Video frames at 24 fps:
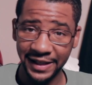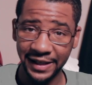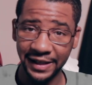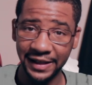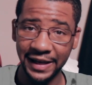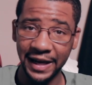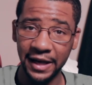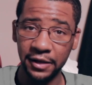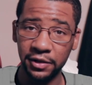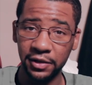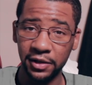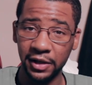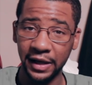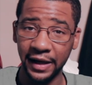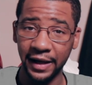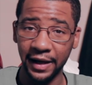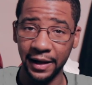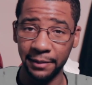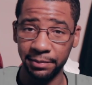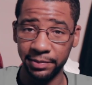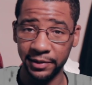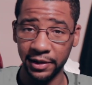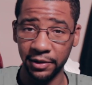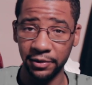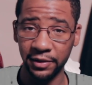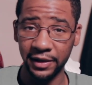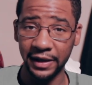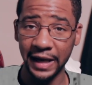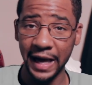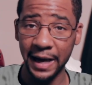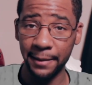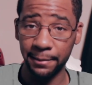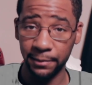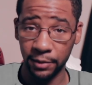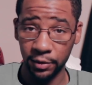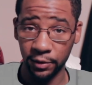that allow you to upload a
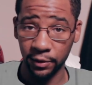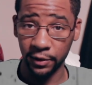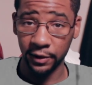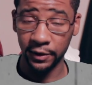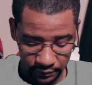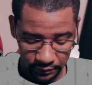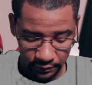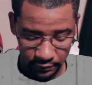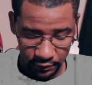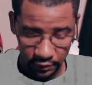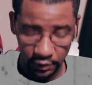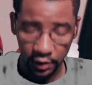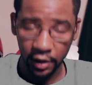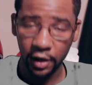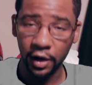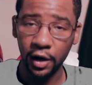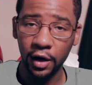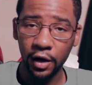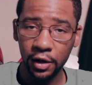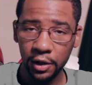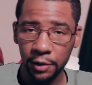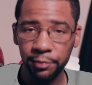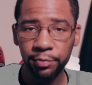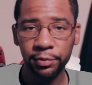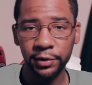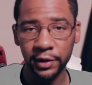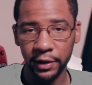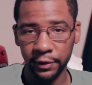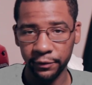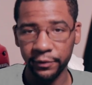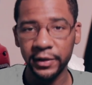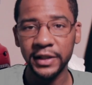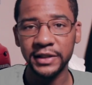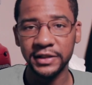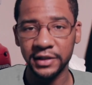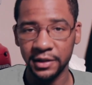lot more. All are pretty
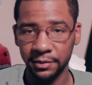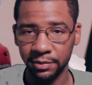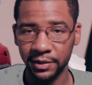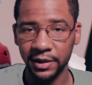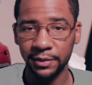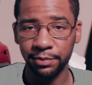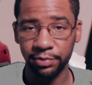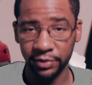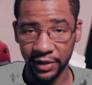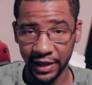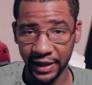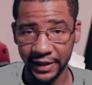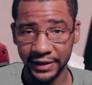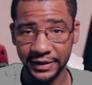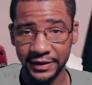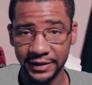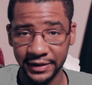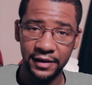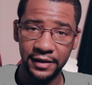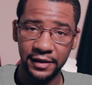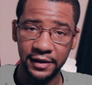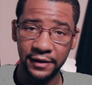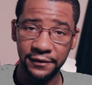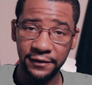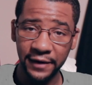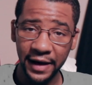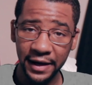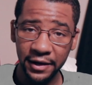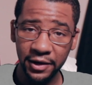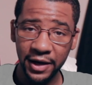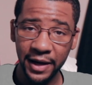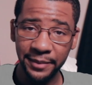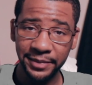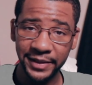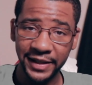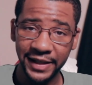reasonably priced. The
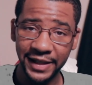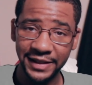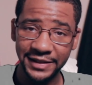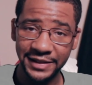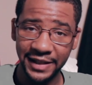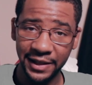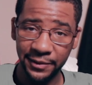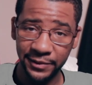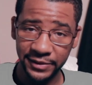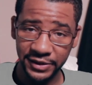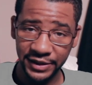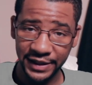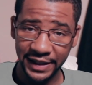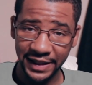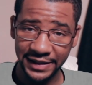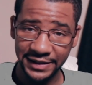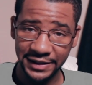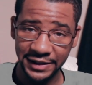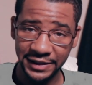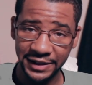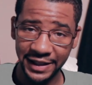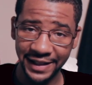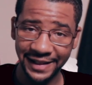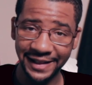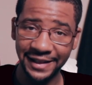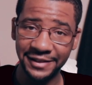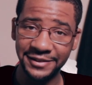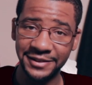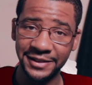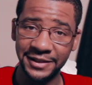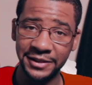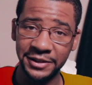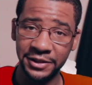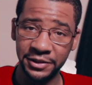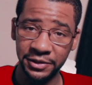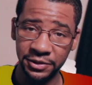final application I want you guys to check out
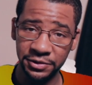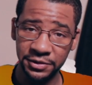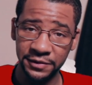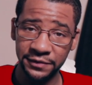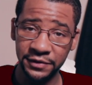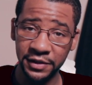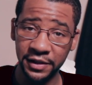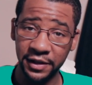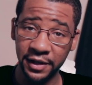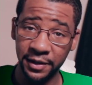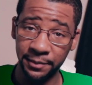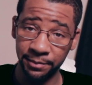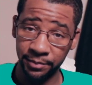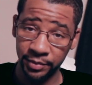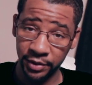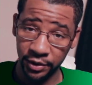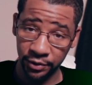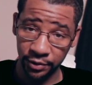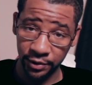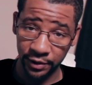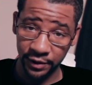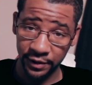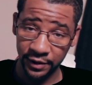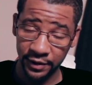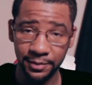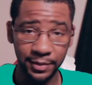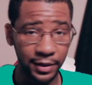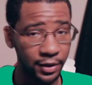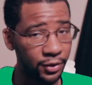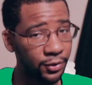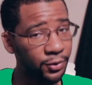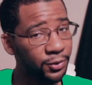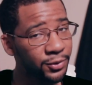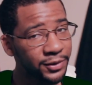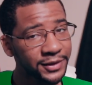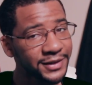is exclusive to the computer,
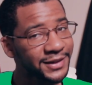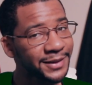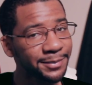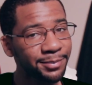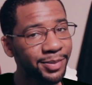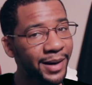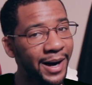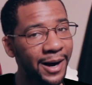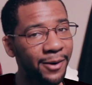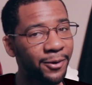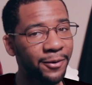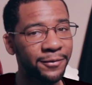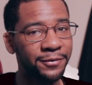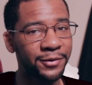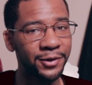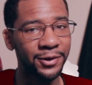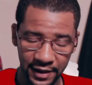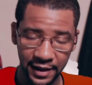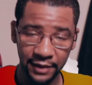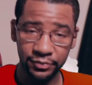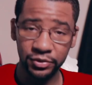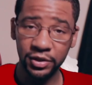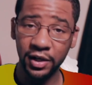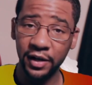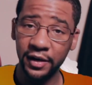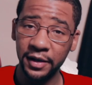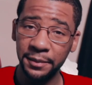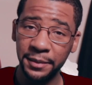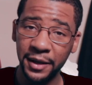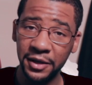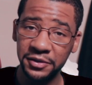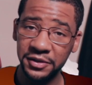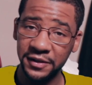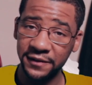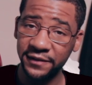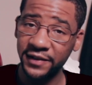but ooh, is it powerful. I'm talking
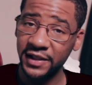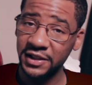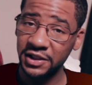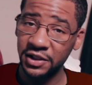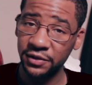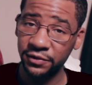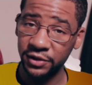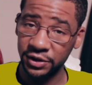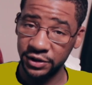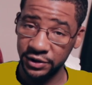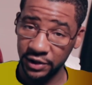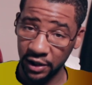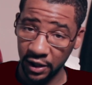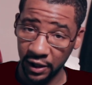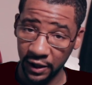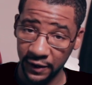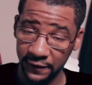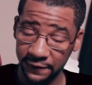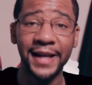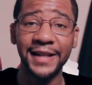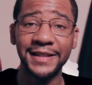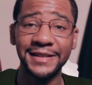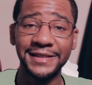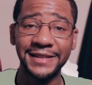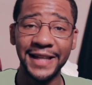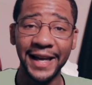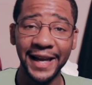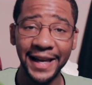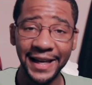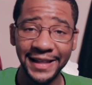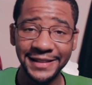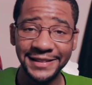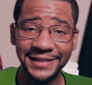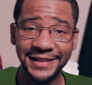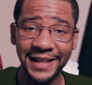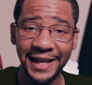about DaVinci Resolve. It is
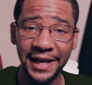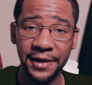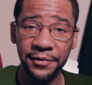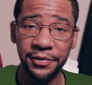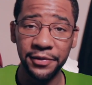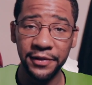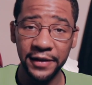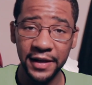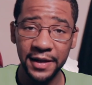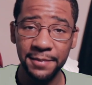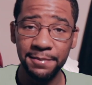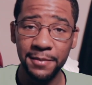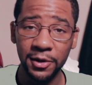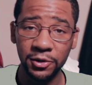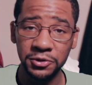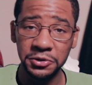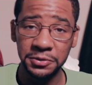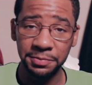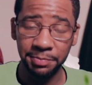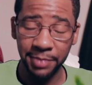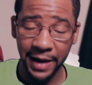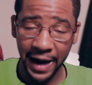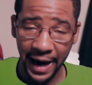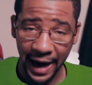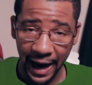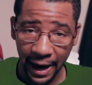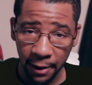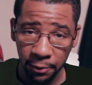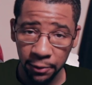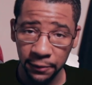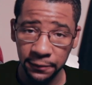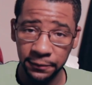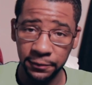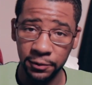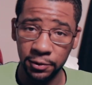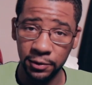hands down the most
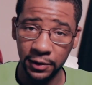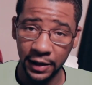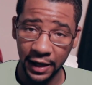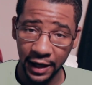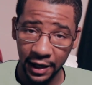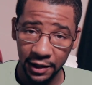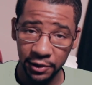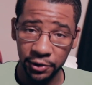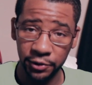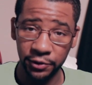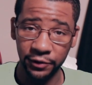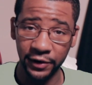powerful color